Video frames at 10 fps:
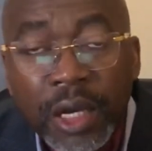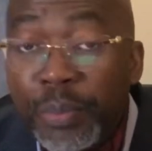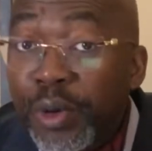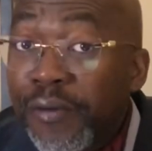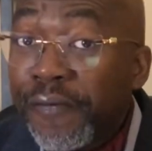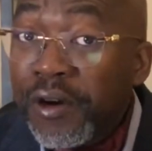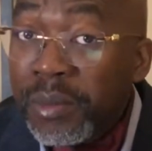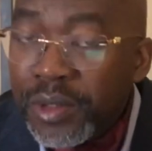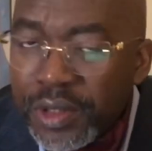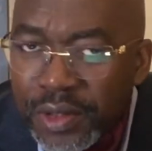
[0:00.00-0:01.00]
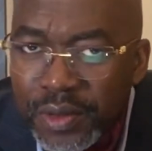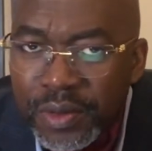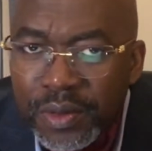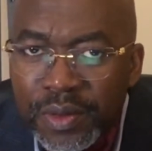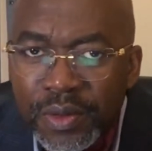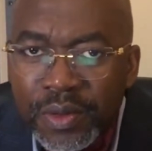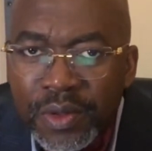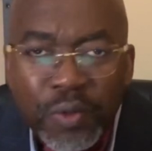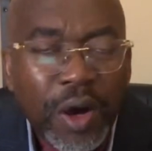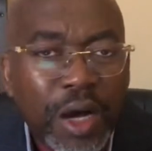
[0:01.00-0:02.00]
performers
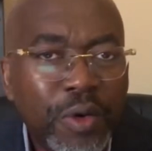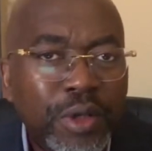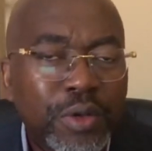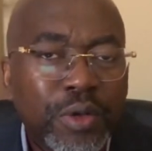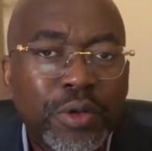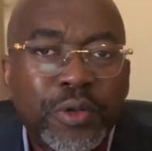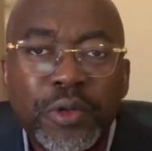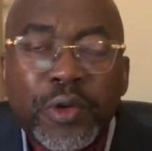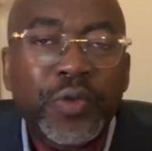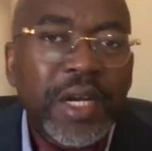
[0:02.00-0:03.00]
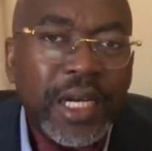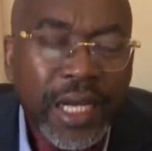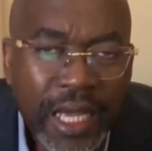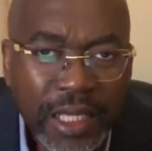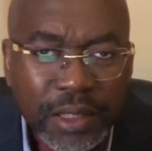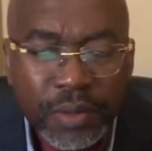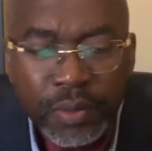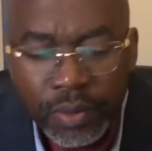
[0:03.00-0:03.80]
who are going to go to great lengths